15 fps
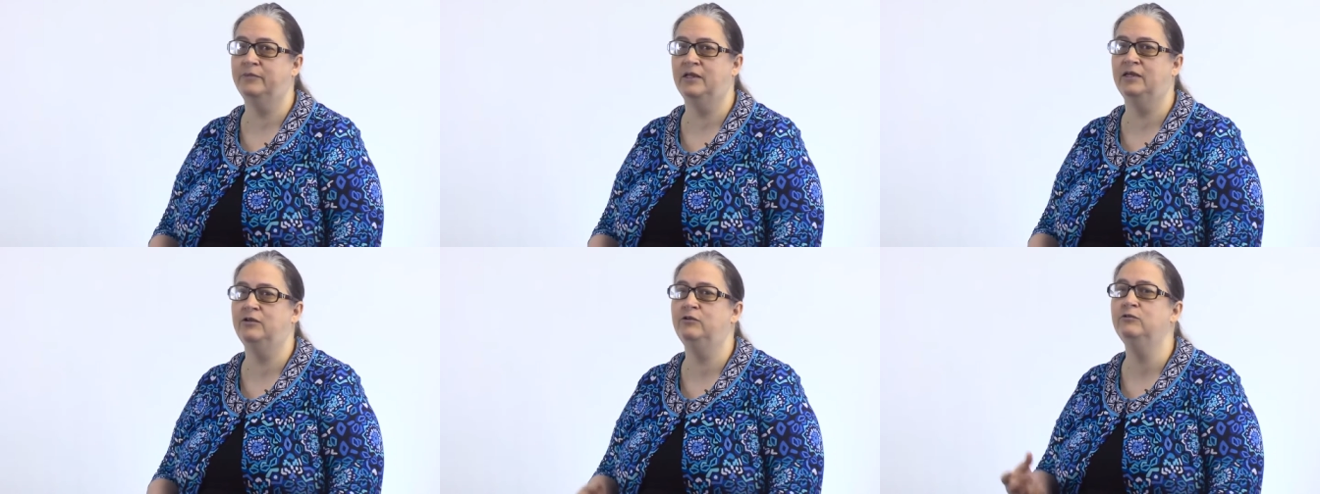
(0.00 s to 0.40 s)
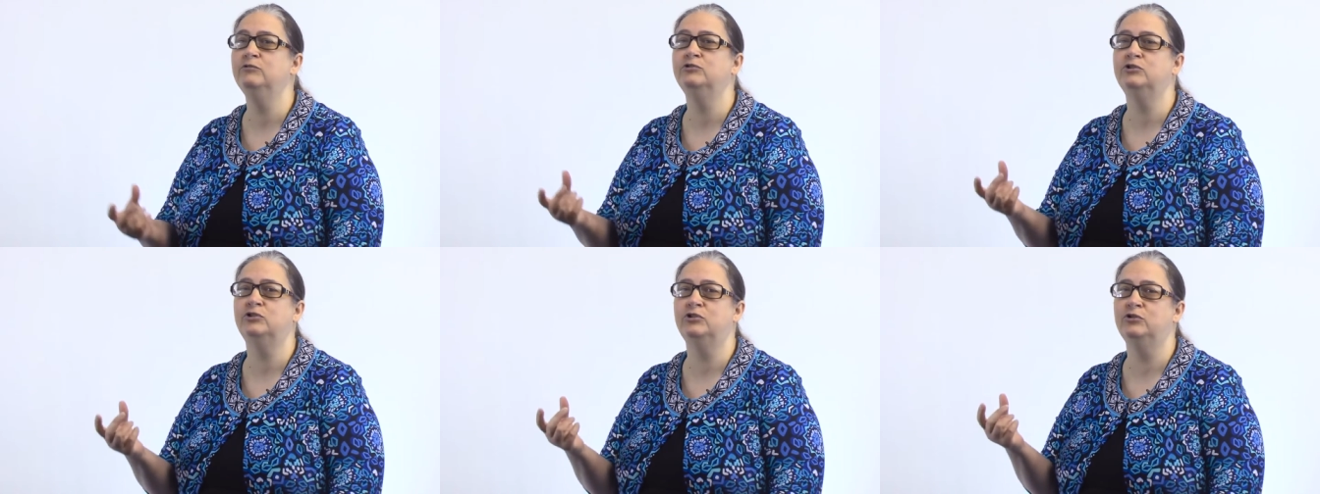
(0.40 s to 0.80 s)
They
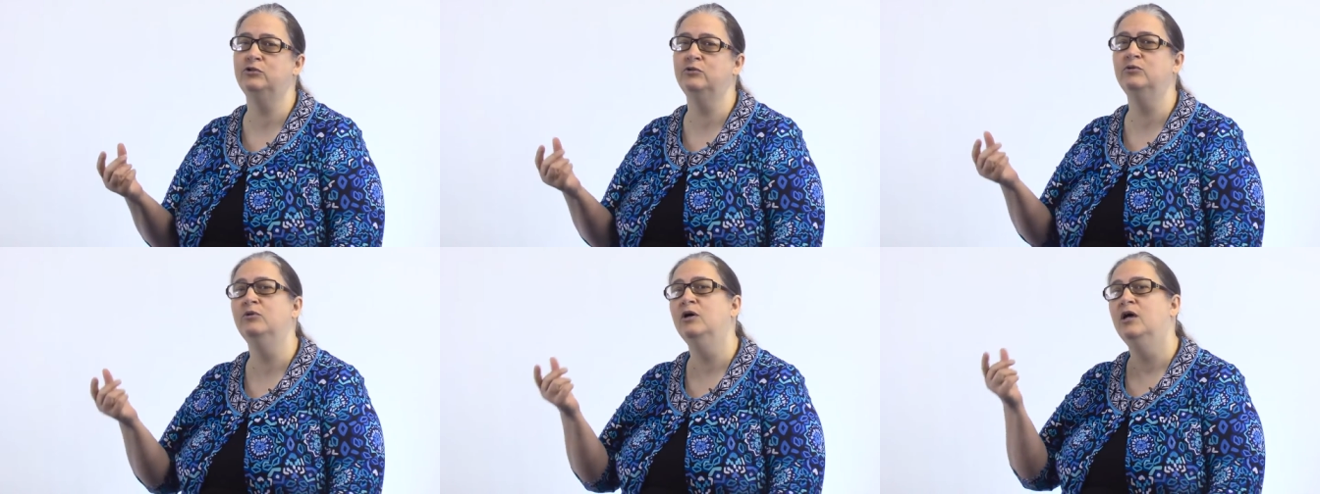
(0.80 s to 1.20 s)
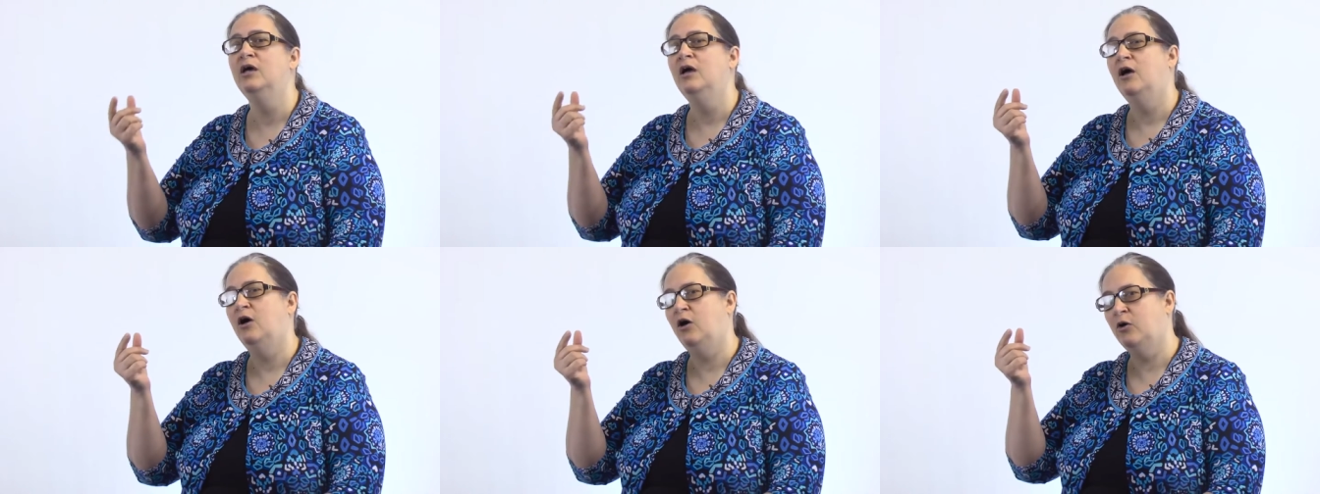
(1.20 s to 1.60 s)
used to
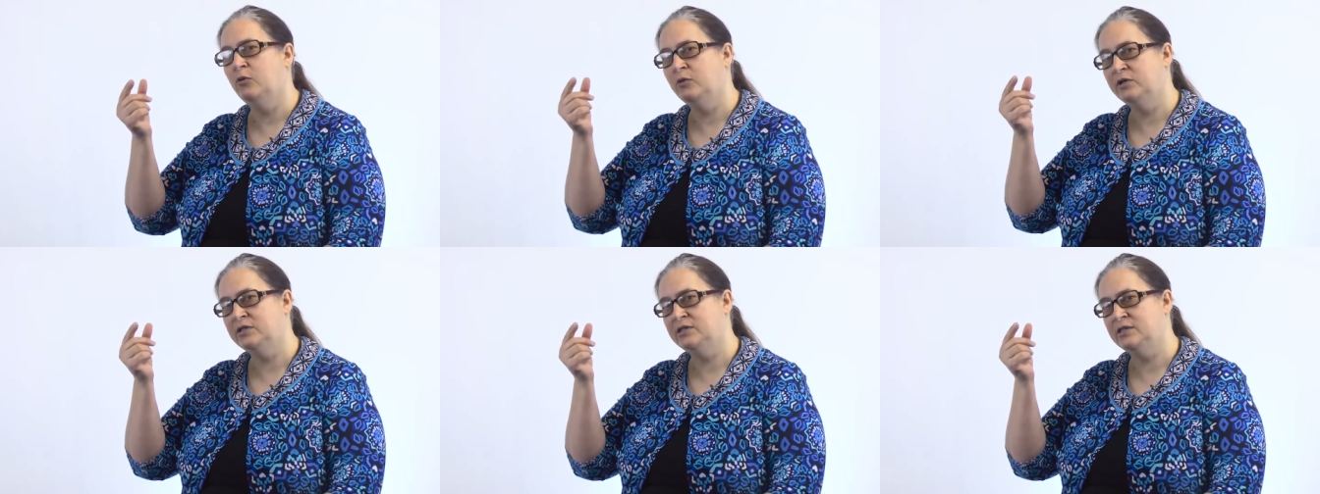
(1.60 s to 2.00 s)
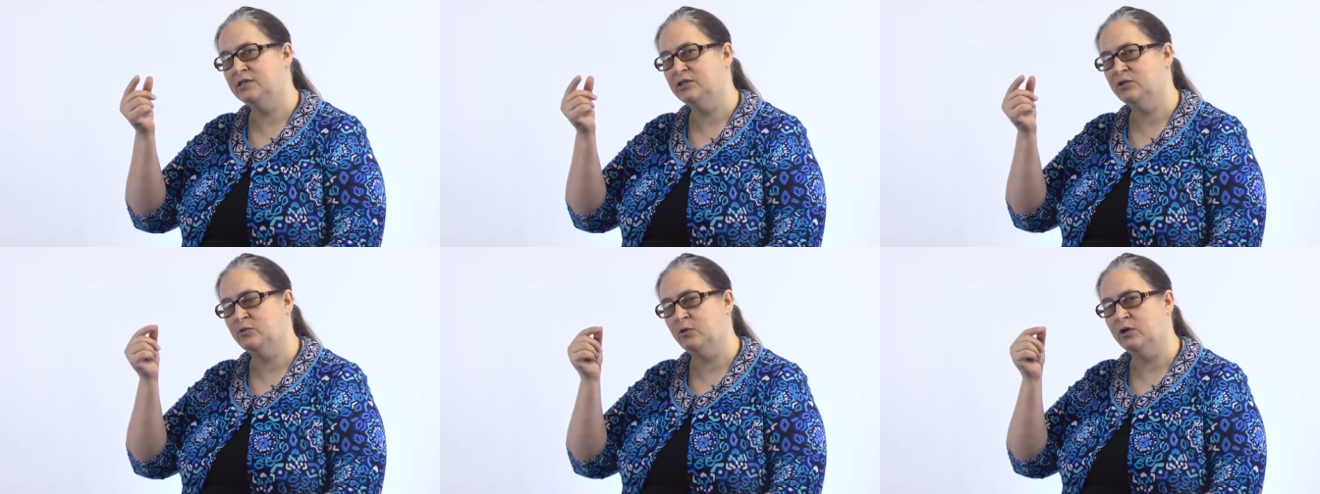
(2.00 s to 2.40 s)
always
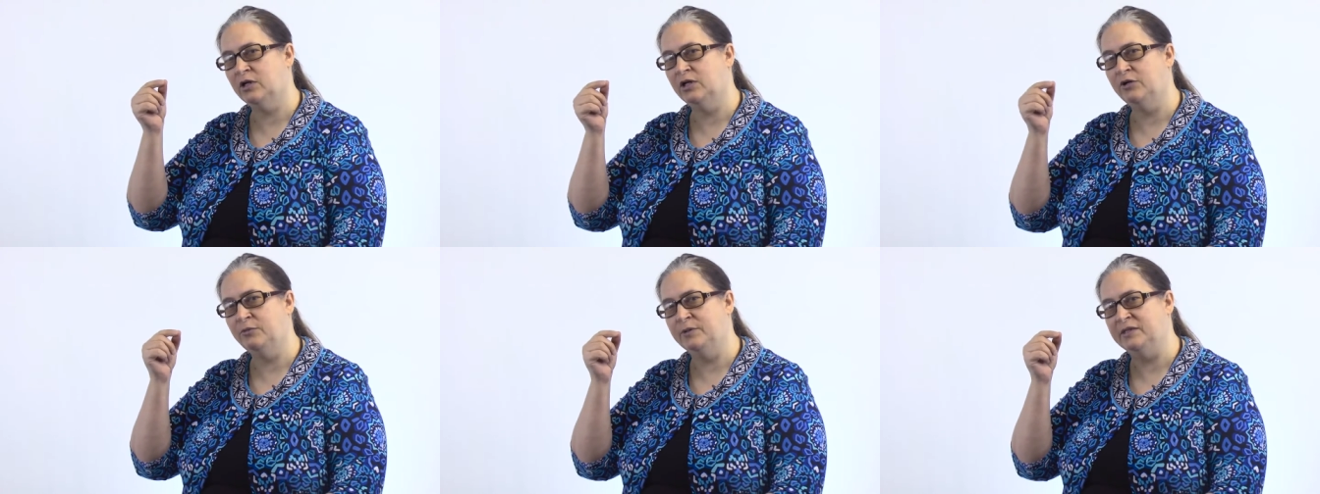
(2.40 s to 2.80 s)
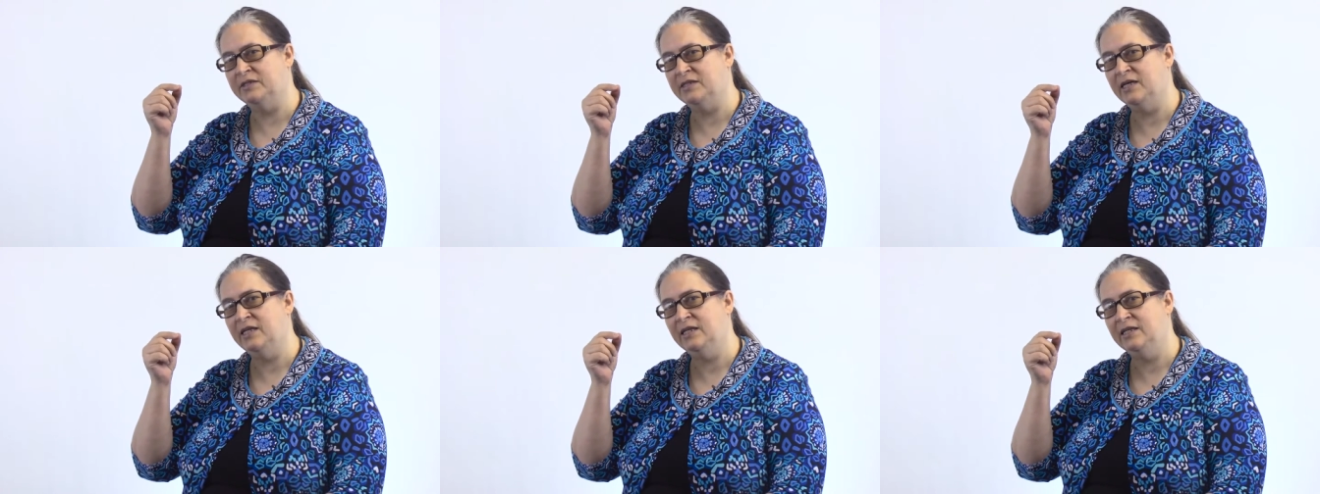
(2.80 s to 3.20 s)
squirt a little bit of
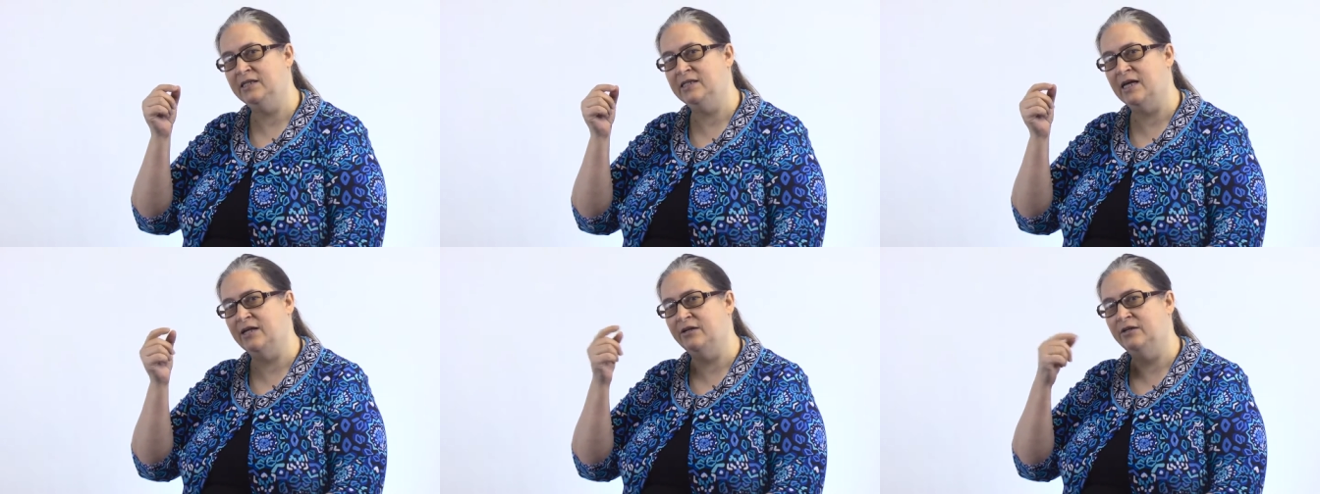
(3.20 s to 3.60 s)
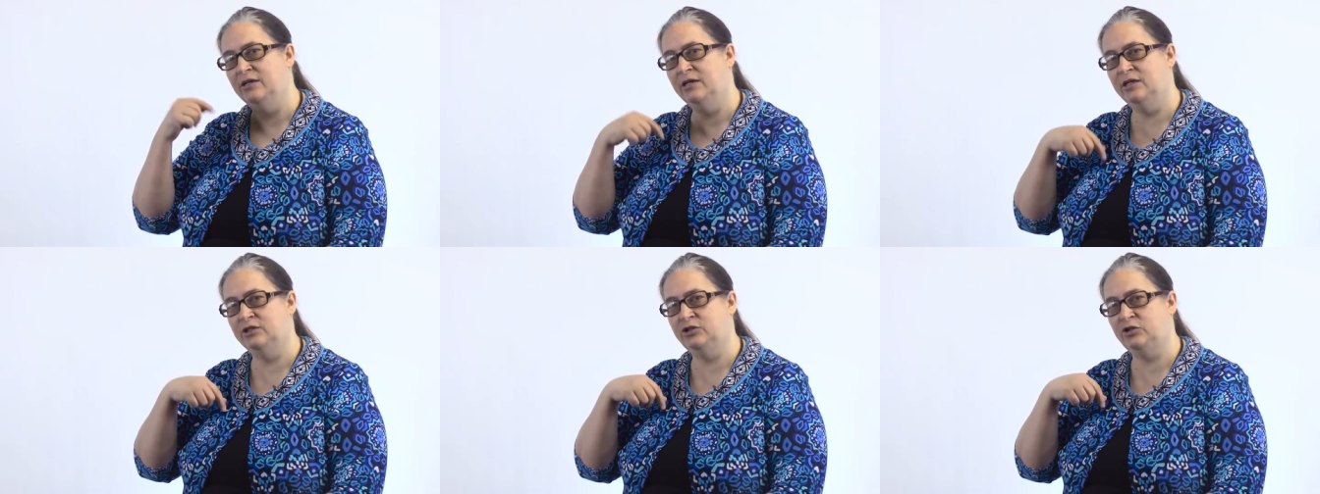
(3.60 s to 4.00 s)
saline down
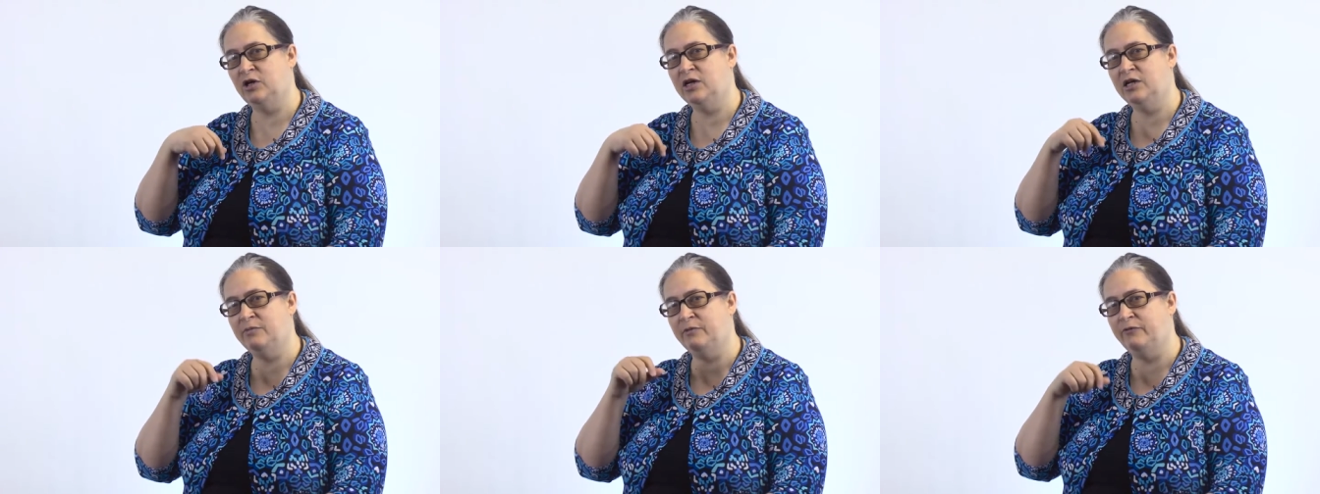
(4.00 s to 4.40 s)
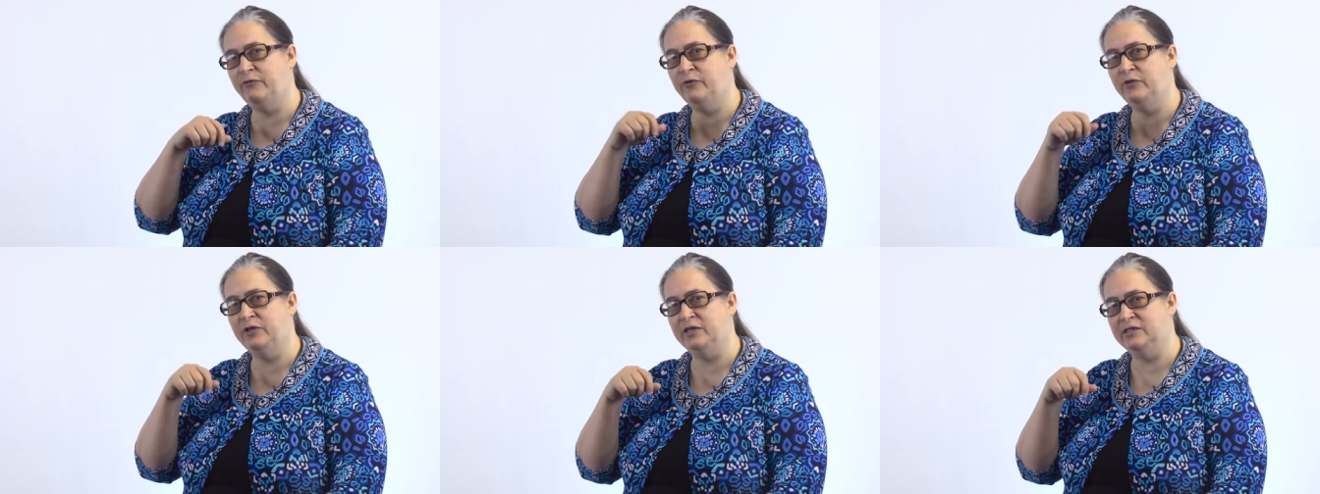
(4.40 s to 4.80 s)
a trach
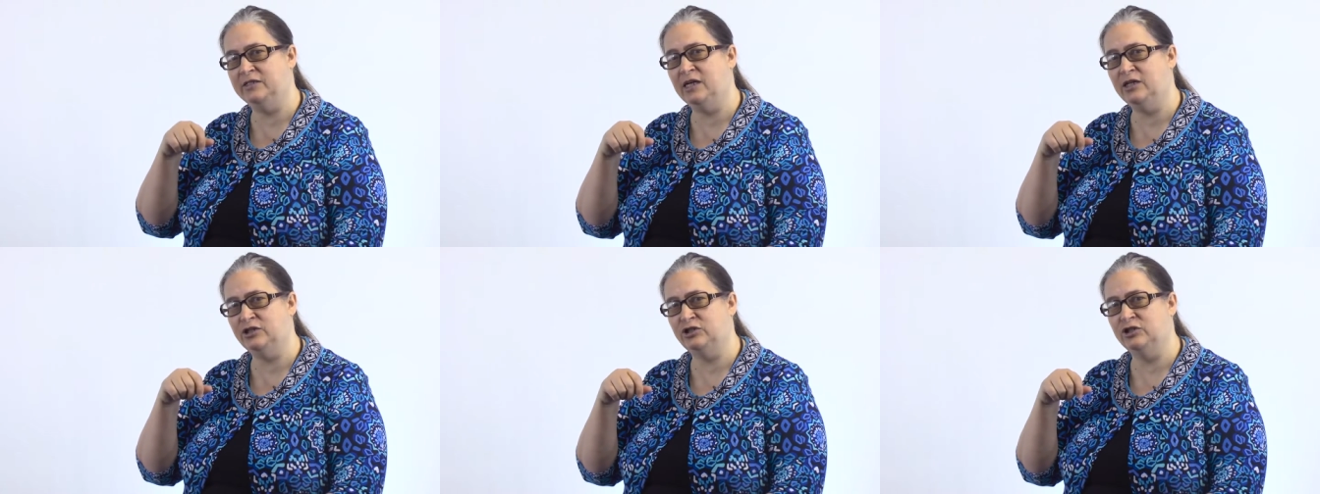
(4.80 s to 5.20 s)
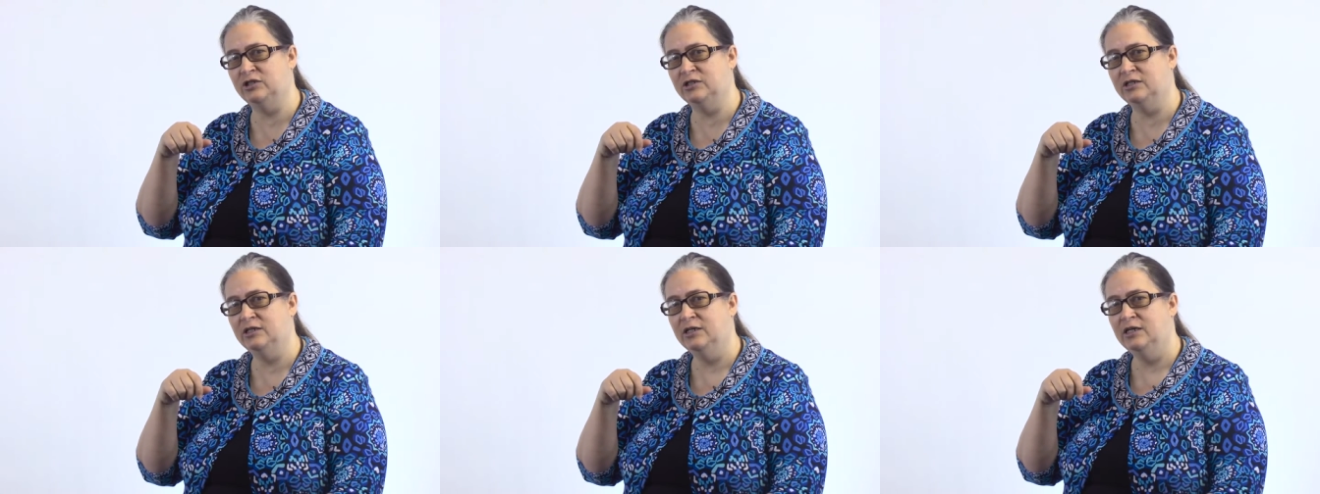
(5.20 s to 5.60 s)
before they
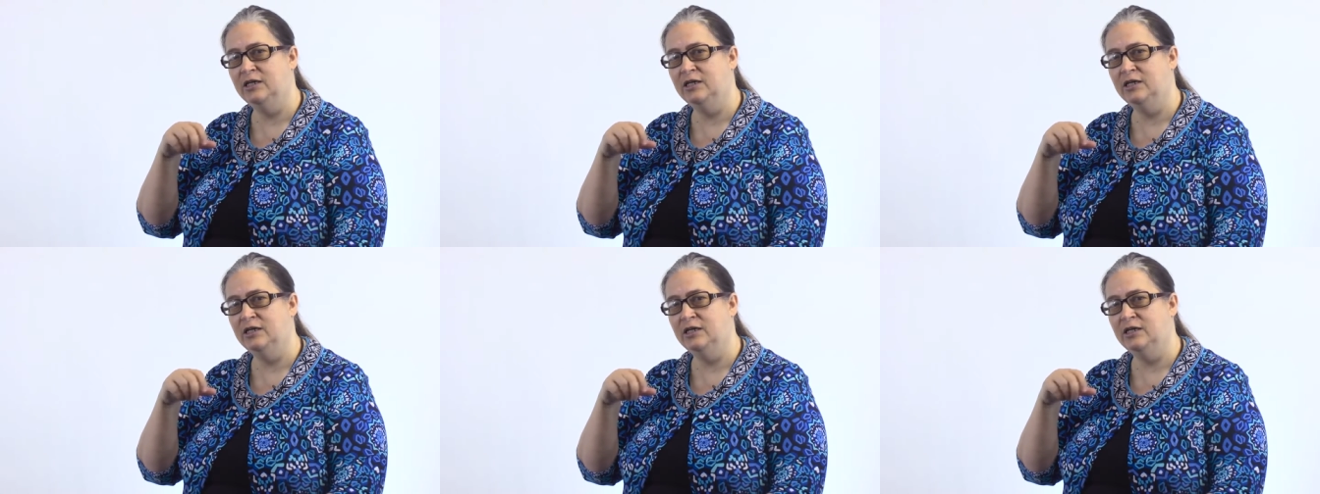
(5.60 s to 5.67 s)
suctioned